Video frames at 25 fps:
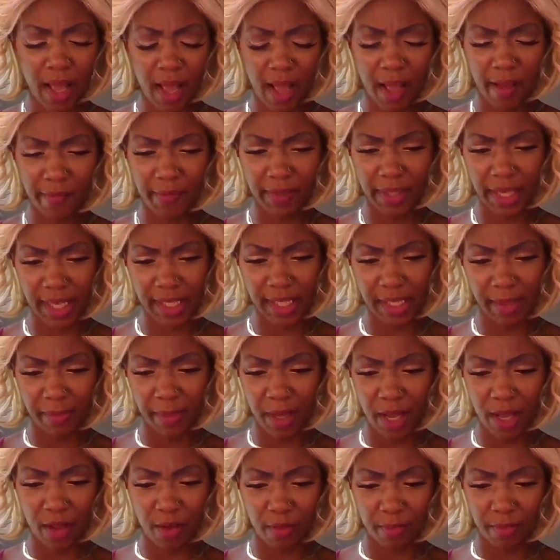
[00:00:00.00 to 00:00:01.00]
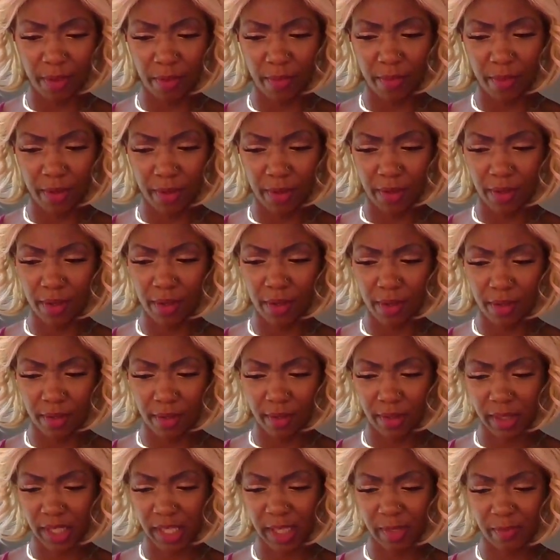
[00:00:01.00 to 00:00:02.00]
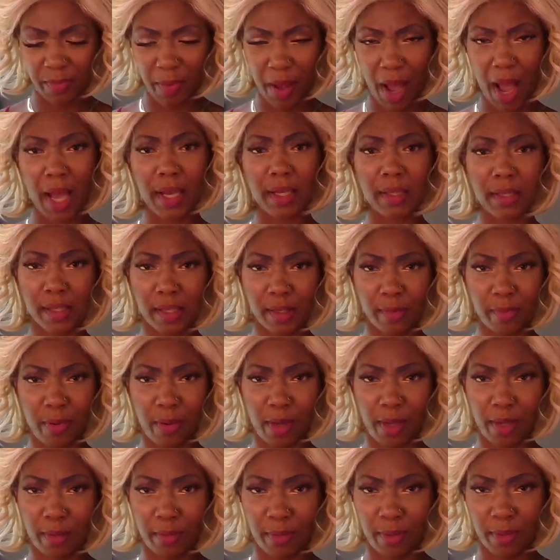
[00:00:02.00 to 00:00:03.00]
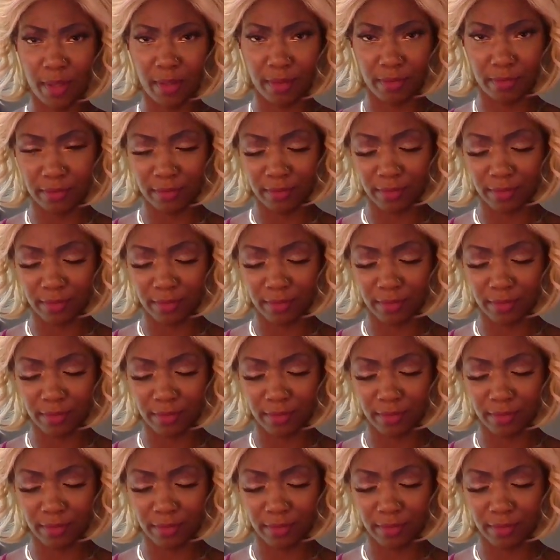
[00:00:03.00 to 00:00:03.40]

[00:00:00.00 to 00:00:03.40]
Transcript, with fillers: I feel like some y'all going to be real spicy, baby.